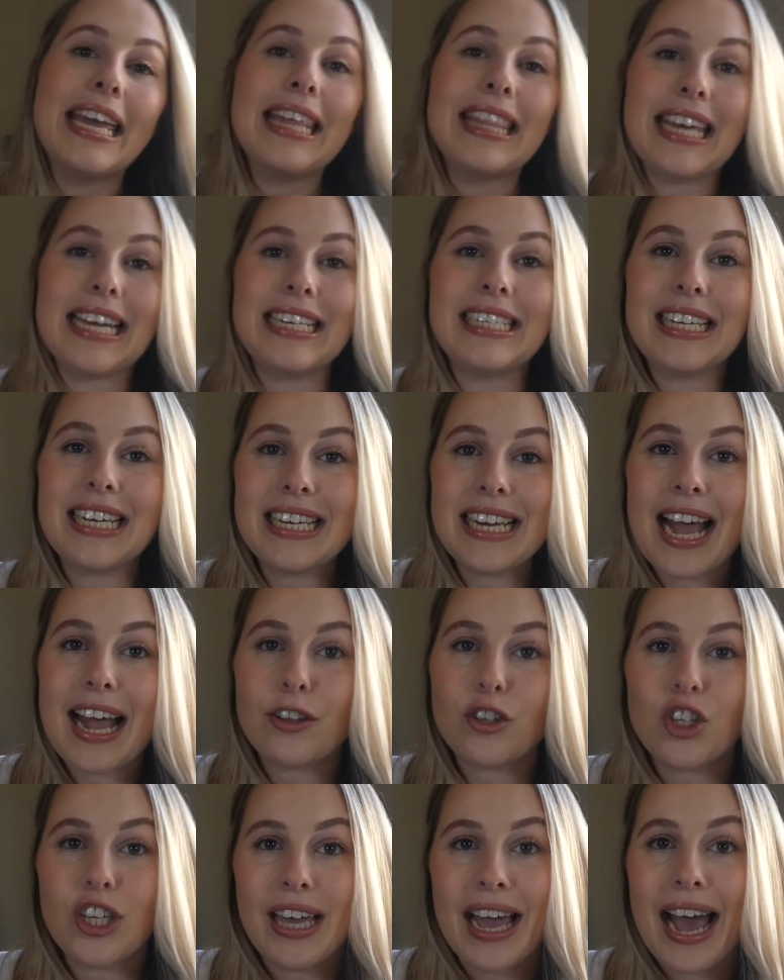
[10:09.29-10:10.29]
They did
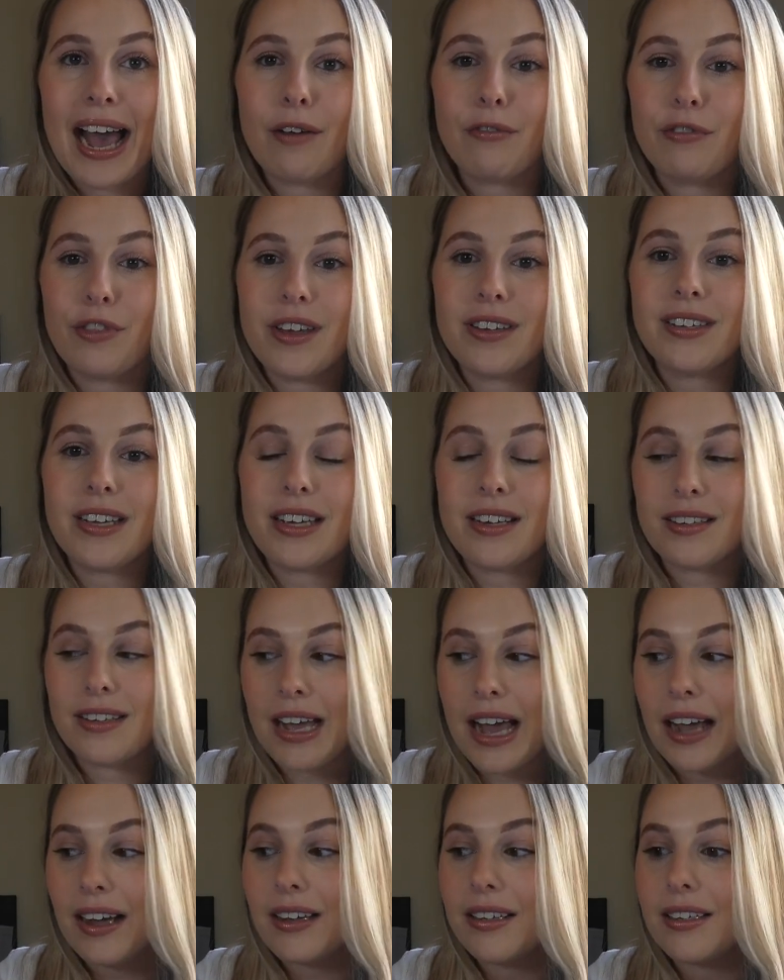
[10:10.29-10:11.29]
actually have this
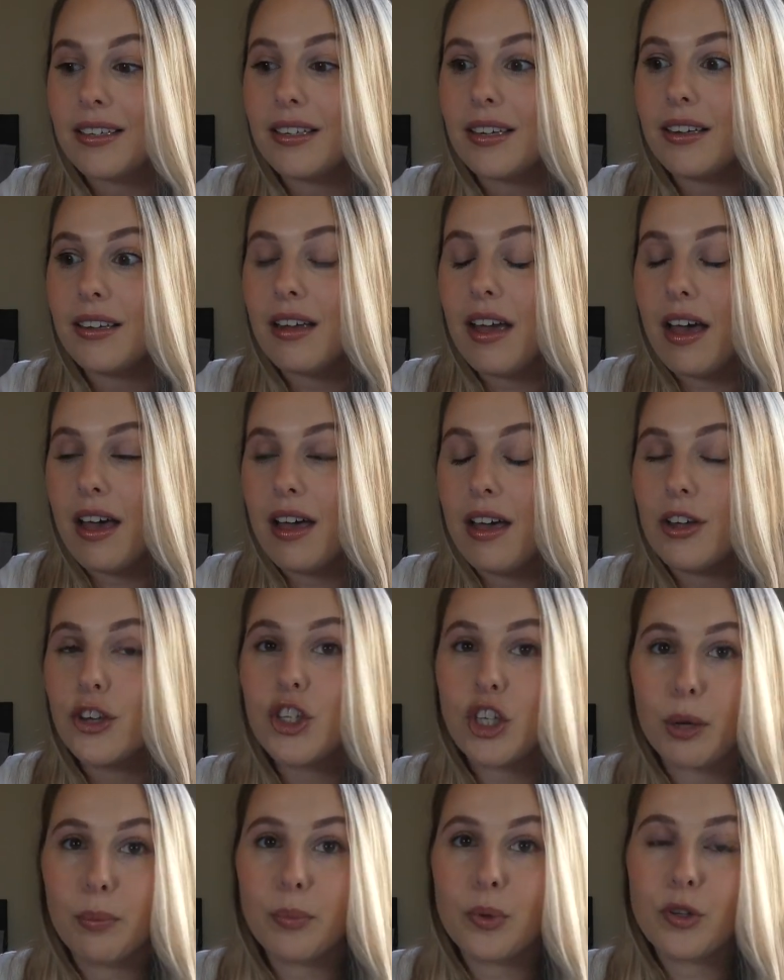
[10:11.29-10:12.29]
exact
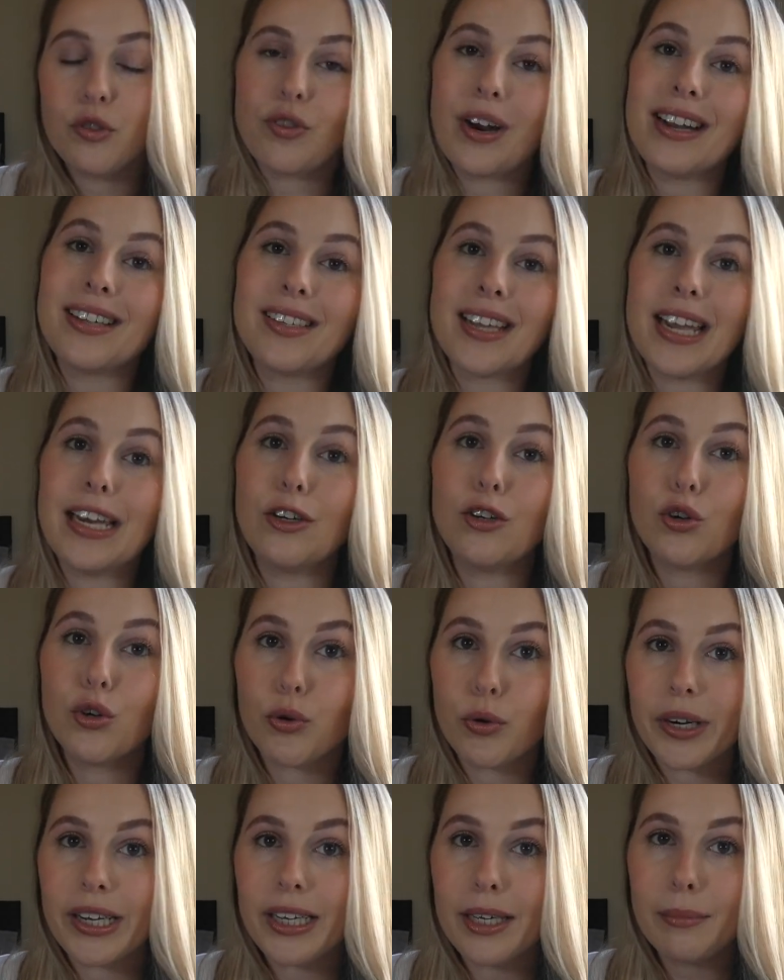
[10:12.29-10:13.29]
jumper dress in
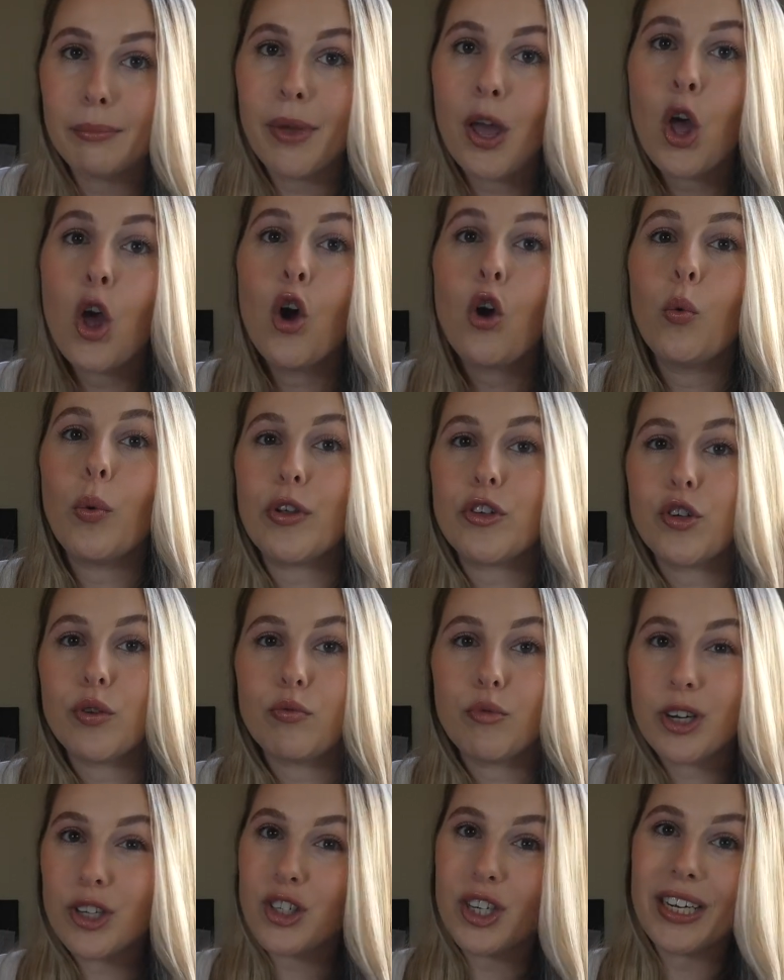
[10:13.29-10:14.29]
cream, which
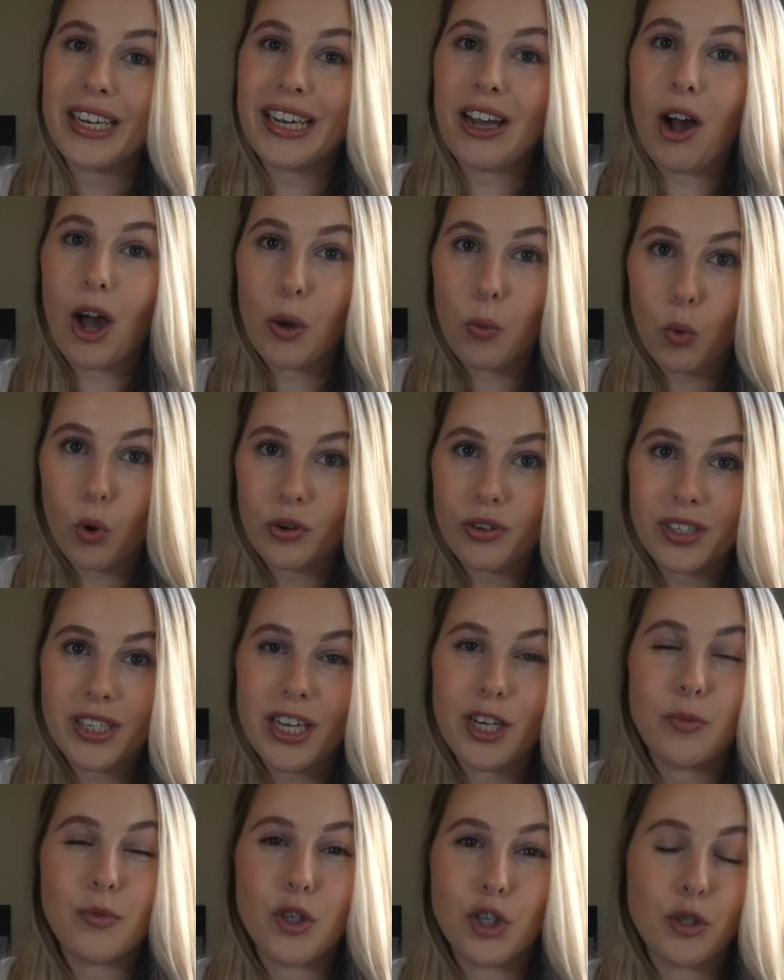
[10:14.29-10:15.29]
originally I
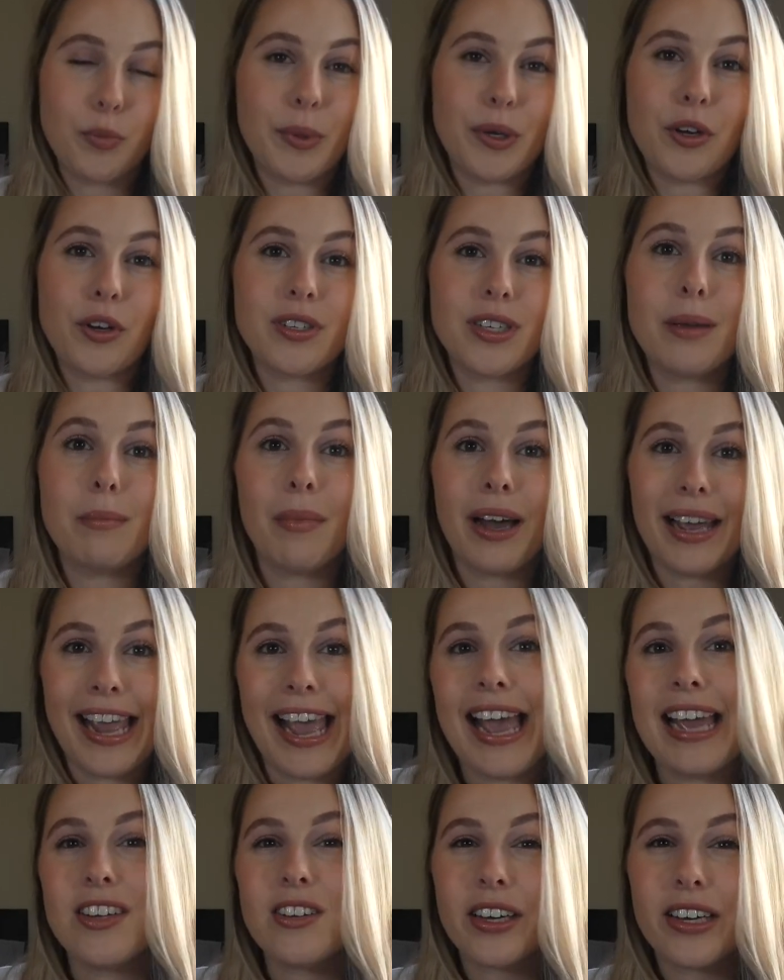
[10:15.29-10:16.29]
wanted just because in my
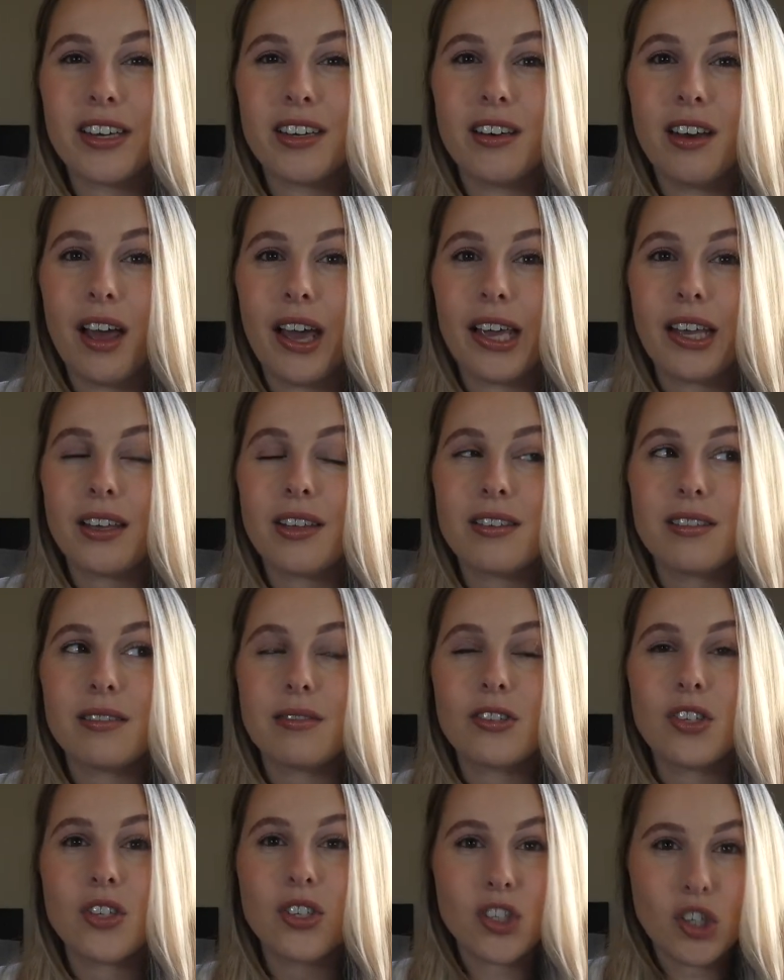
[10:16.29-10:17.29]
head I could like
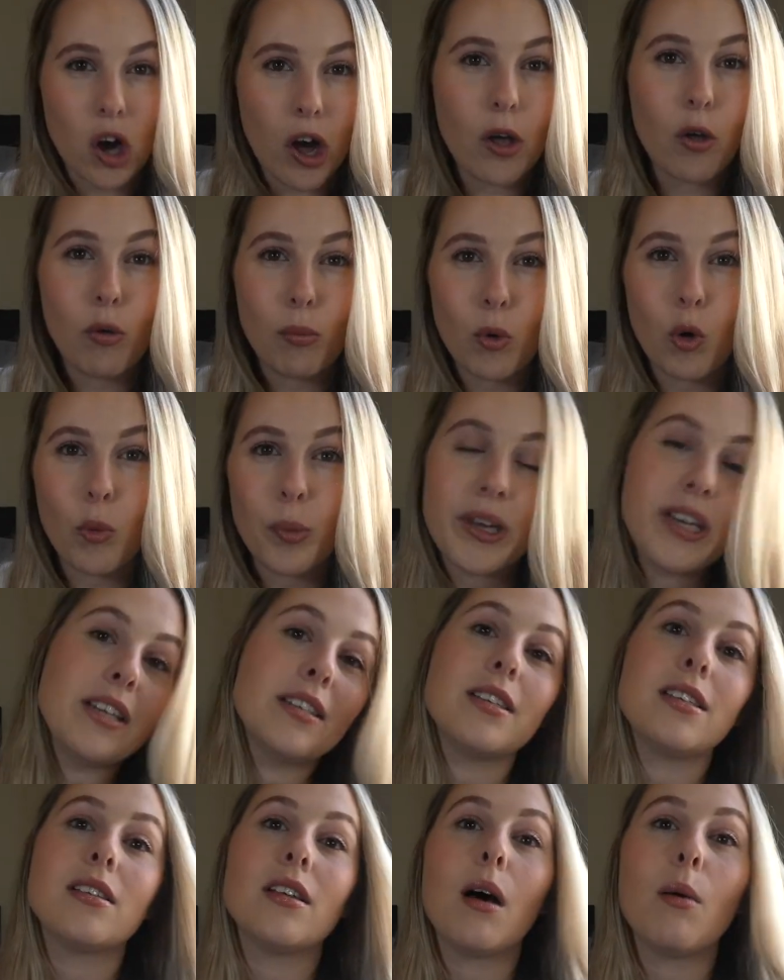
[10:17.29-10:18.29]
style more
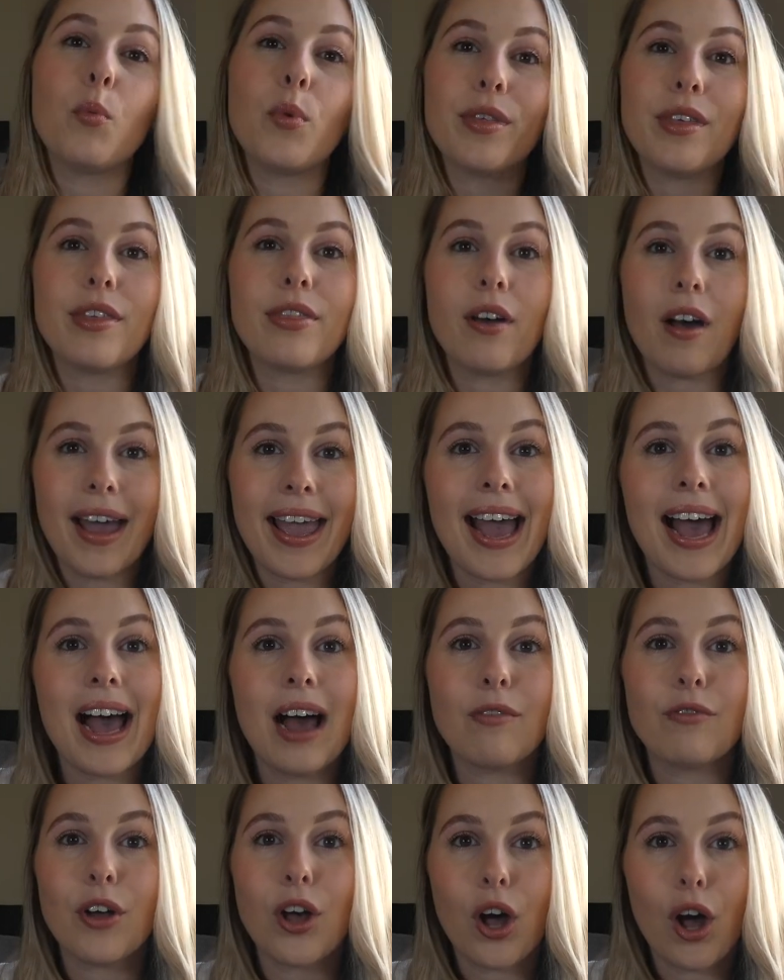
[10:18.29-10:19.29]
pieces up with it that I
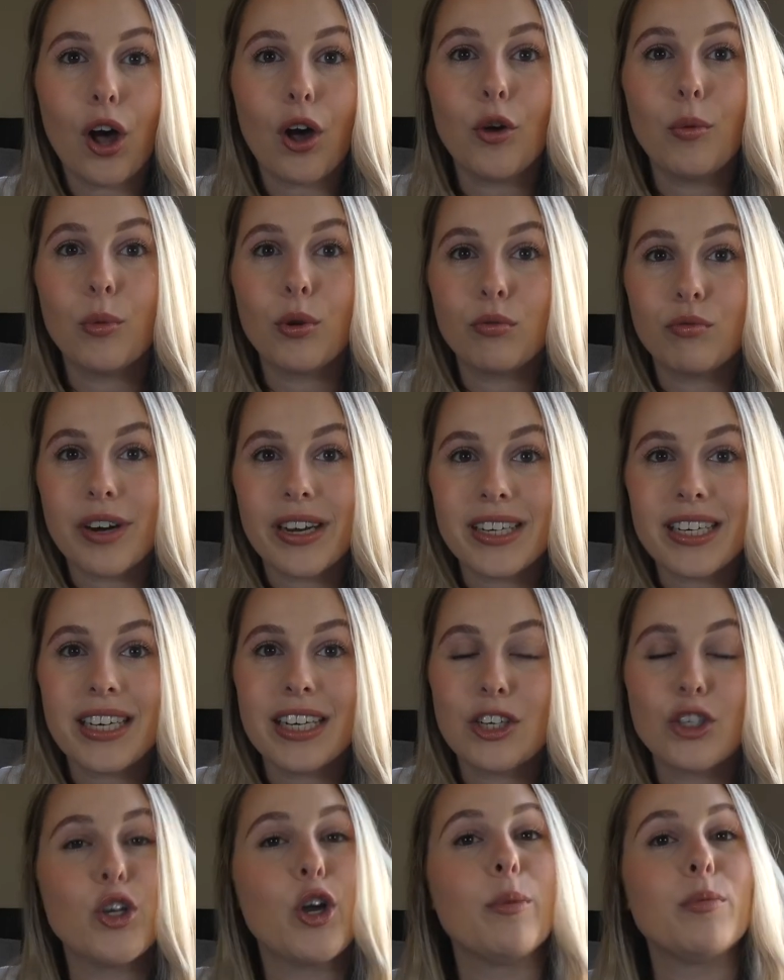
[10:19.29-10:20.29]
have at home already
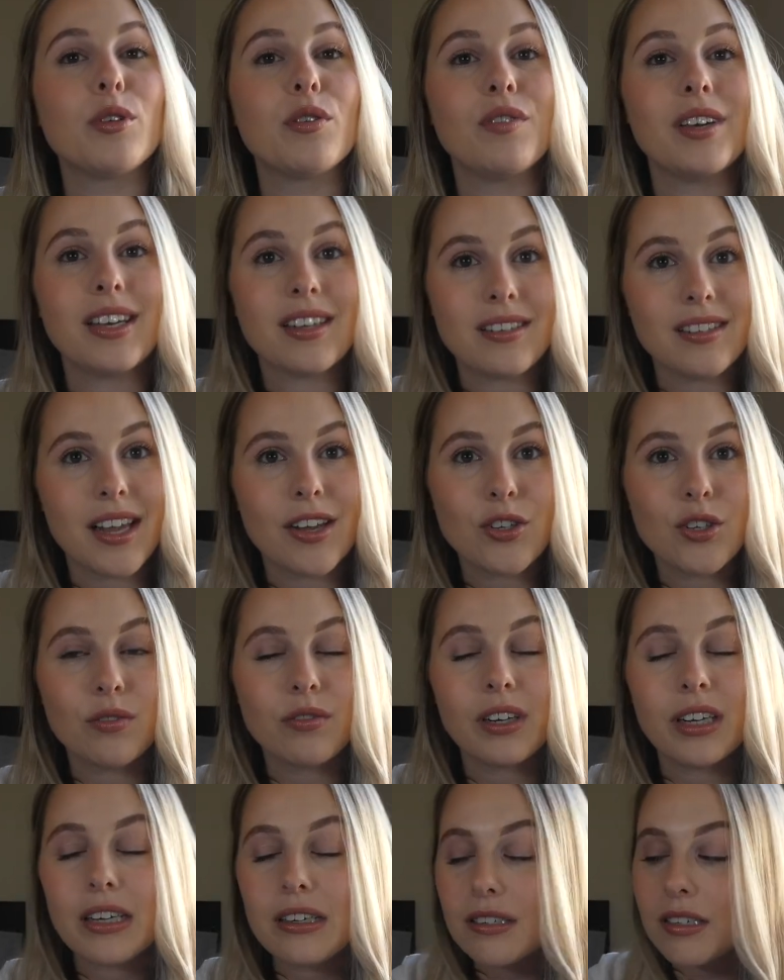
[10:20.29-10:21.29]
in terms of
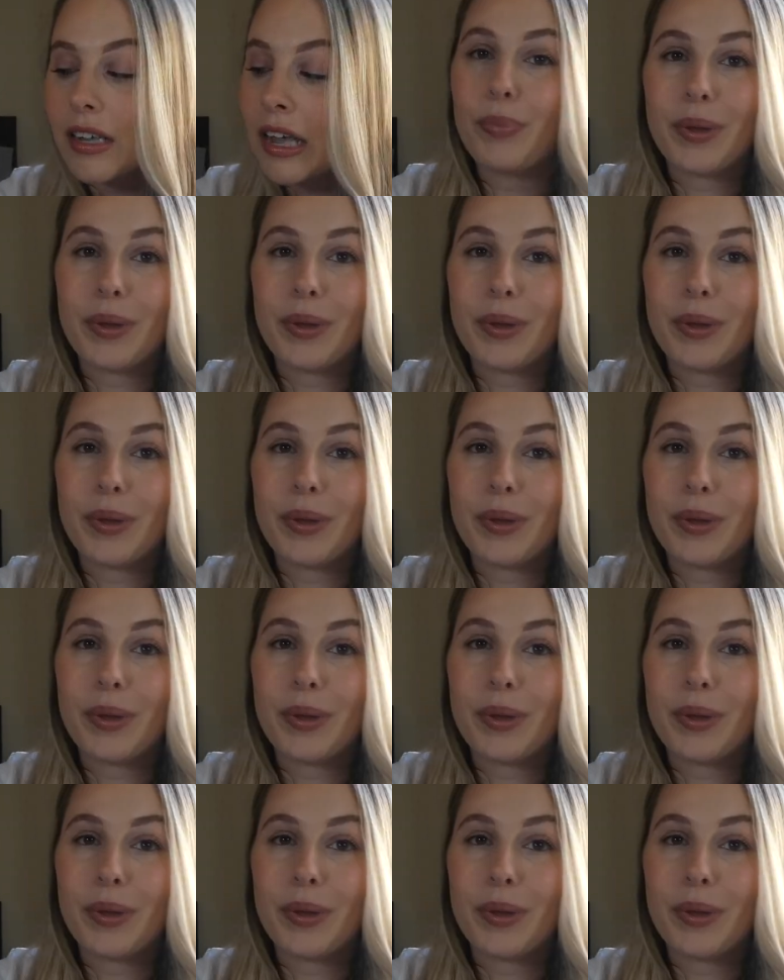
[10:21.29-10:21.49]
accessories.